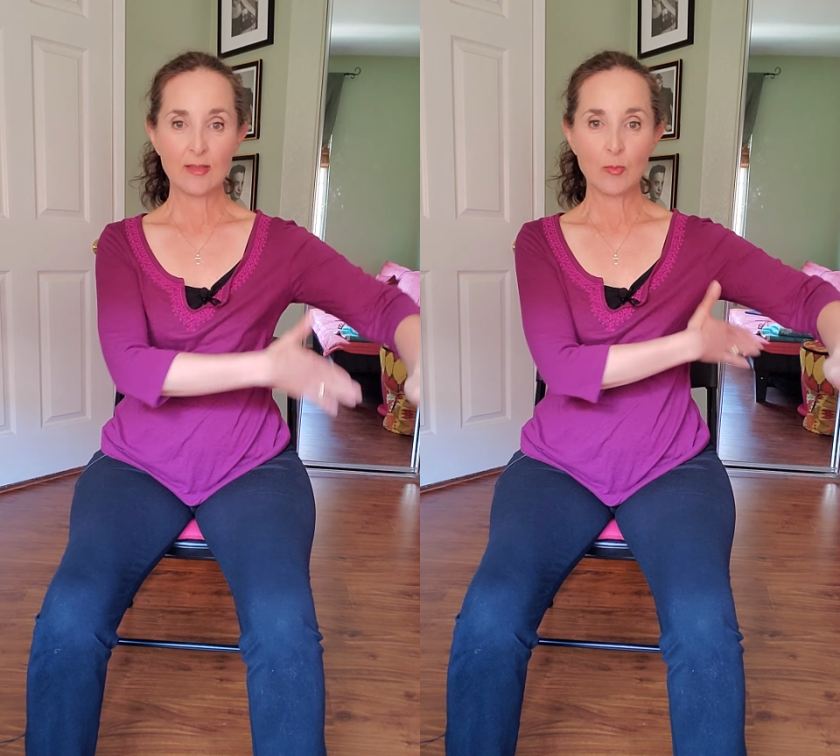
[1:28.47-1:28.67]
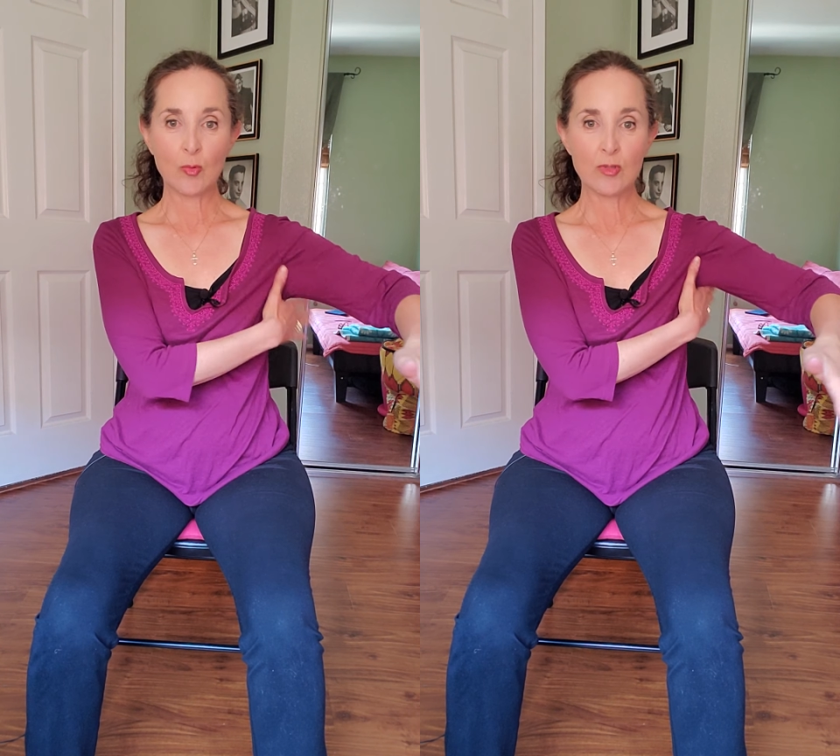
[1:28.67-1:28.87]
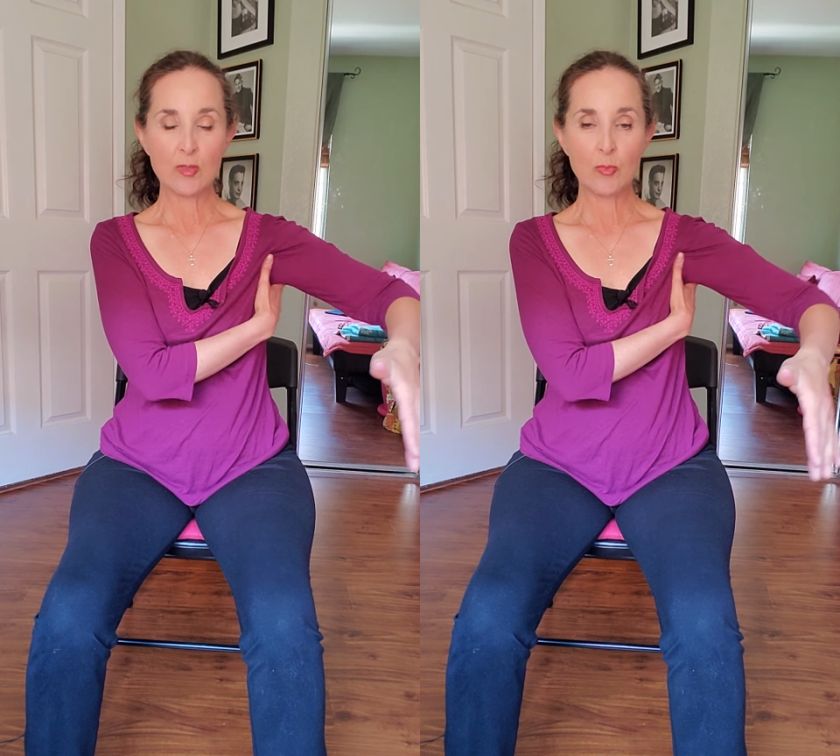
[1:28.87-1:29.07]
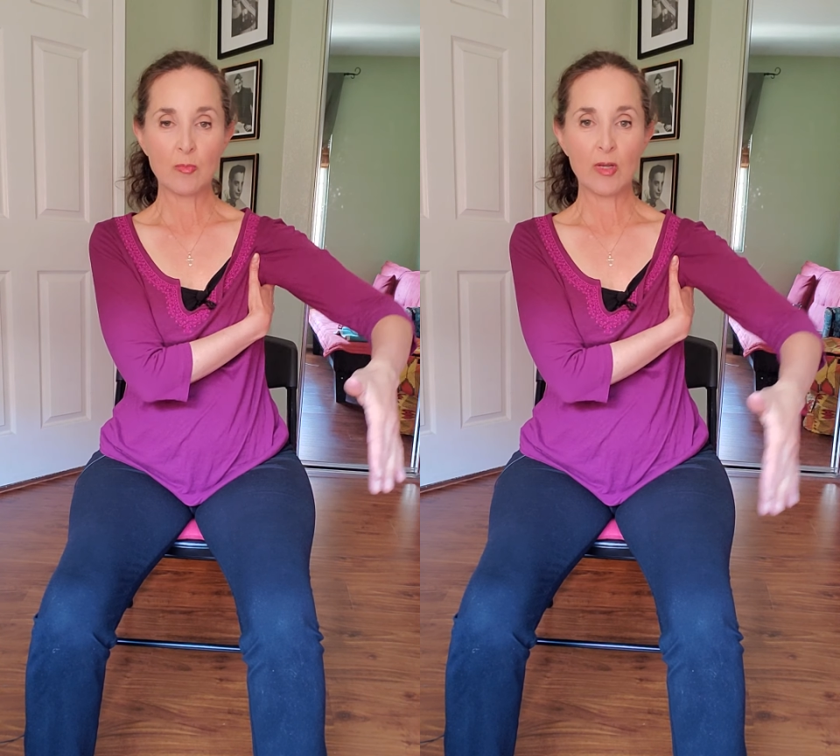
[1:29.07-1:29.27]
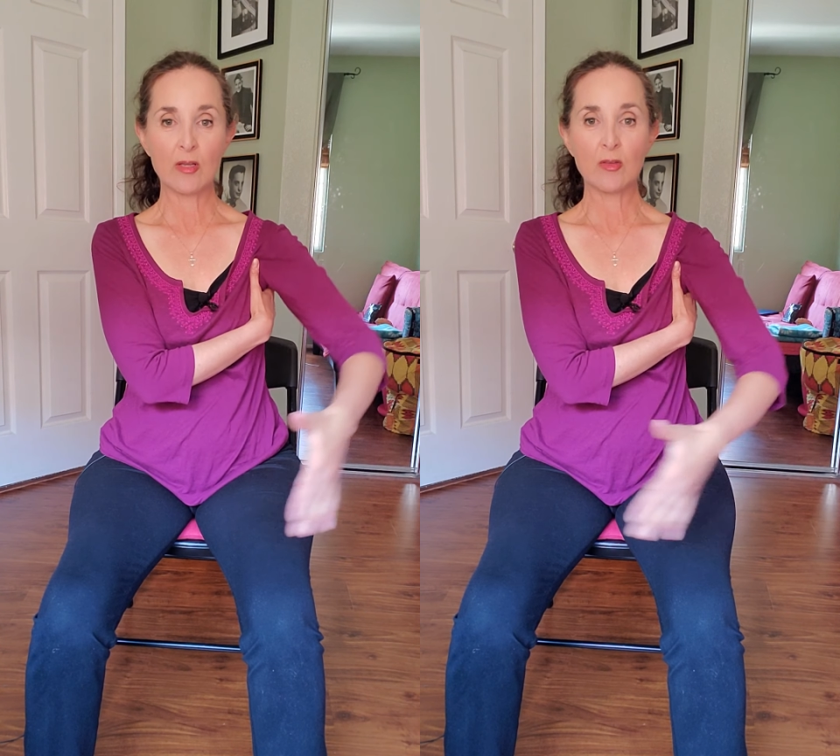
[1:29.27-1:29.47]
I'm going to put
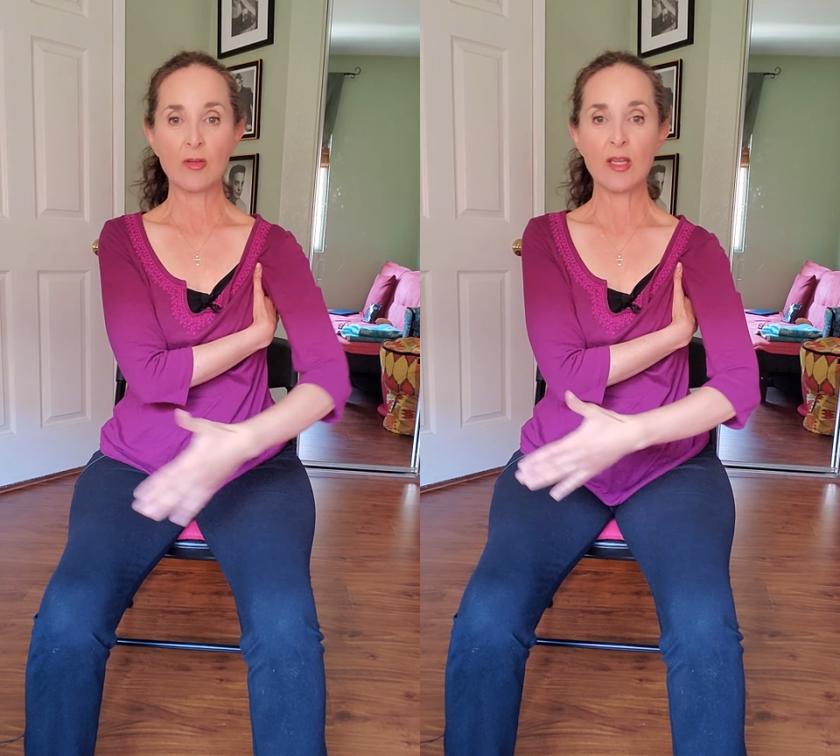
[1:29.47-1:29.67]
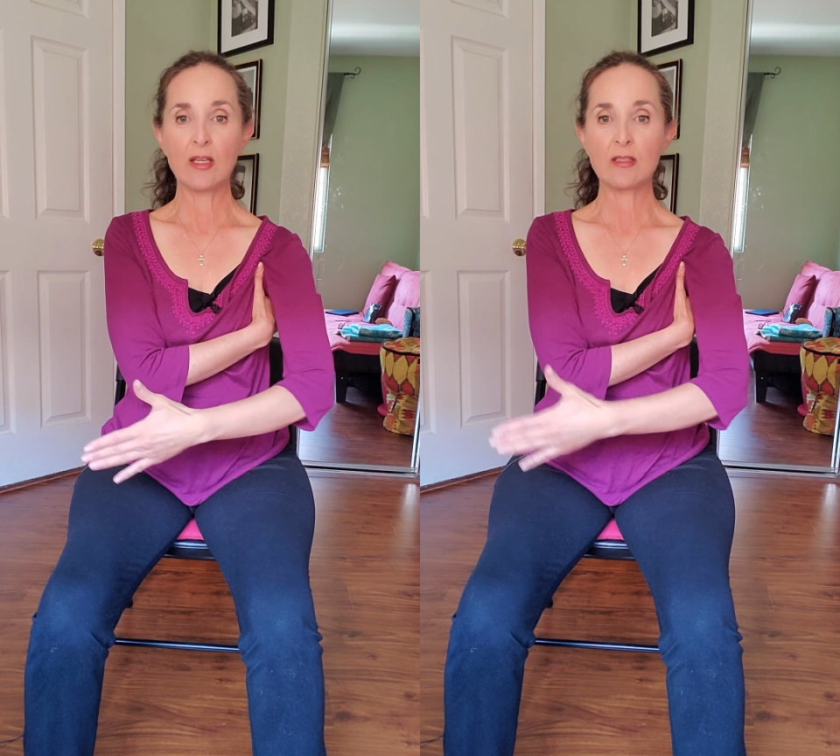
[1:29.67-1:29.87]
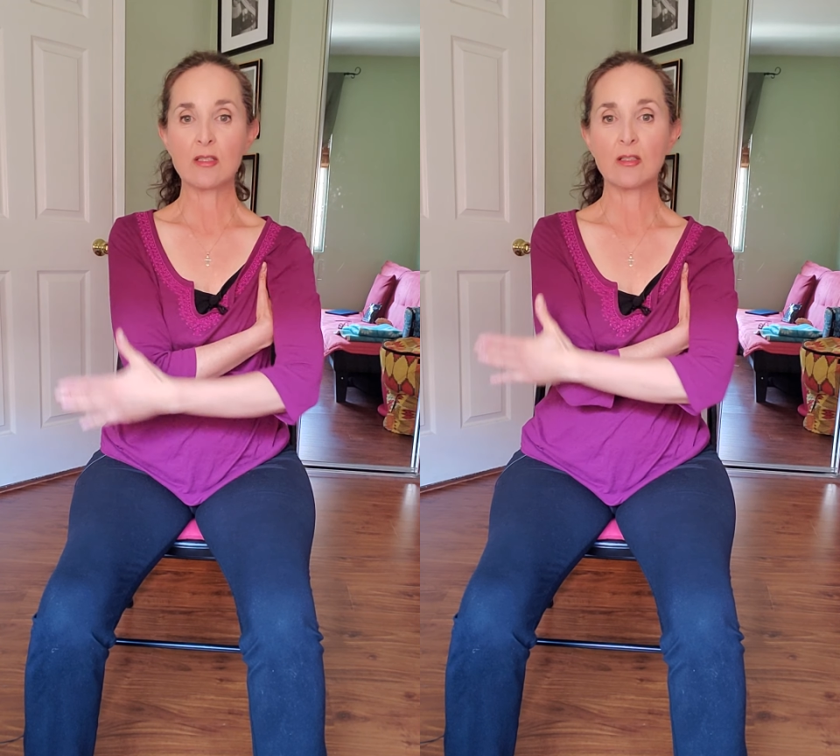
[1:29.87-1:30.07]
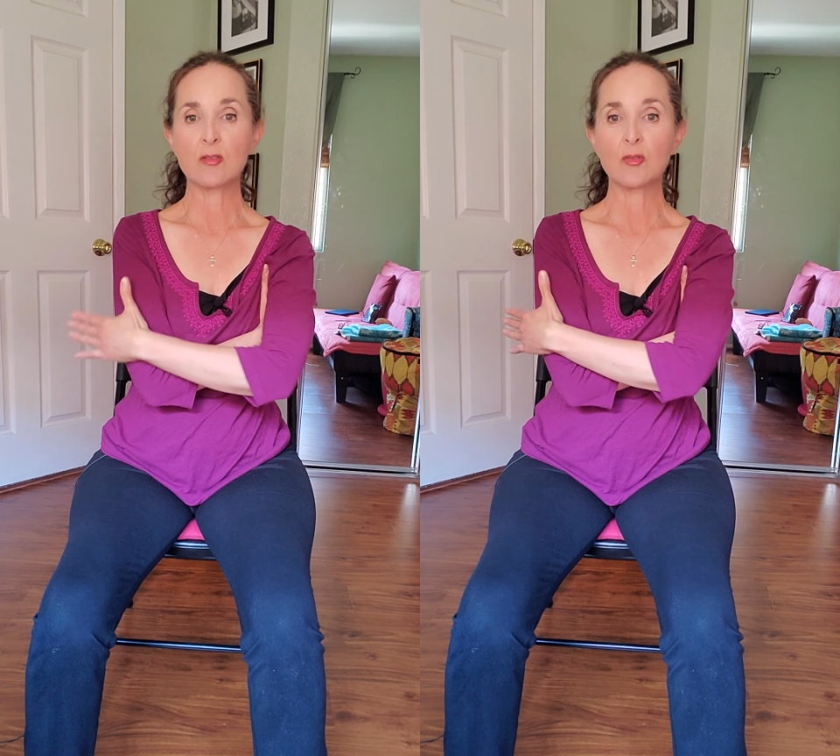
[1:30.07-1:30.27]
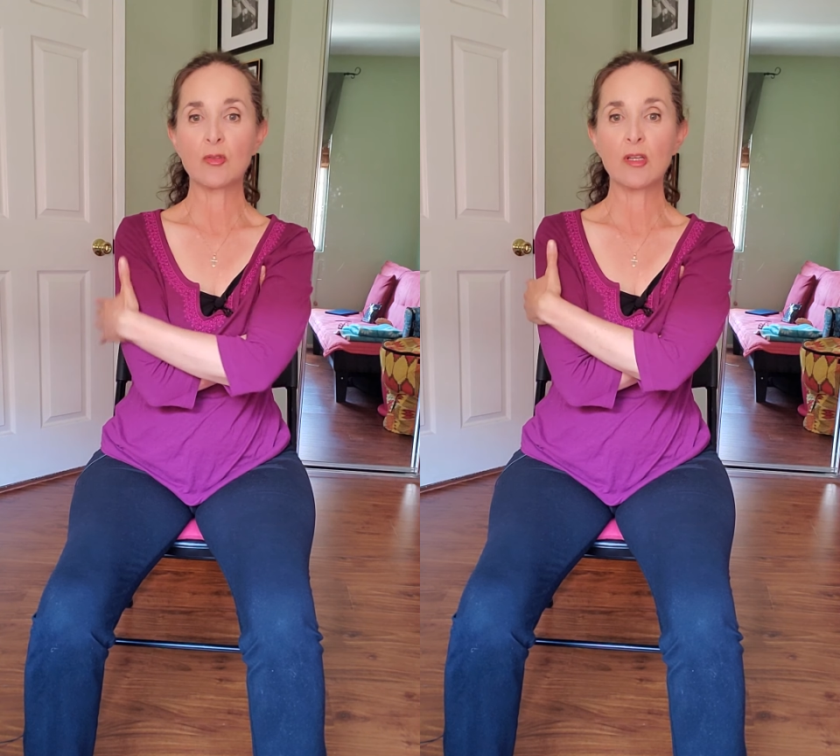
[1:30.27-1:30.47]
my other hand
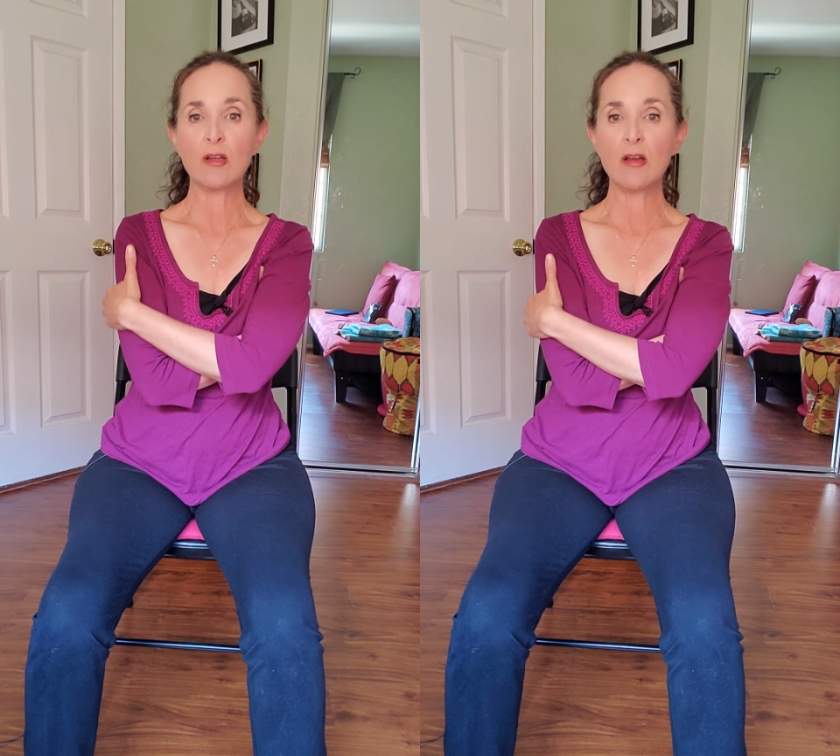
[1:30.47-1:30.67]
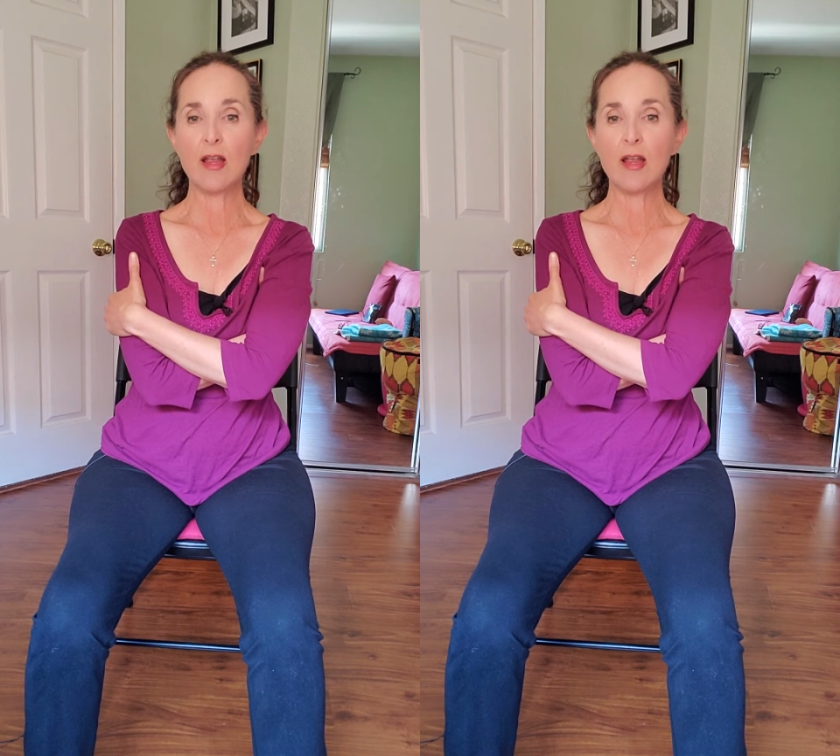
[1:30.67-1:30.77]
under there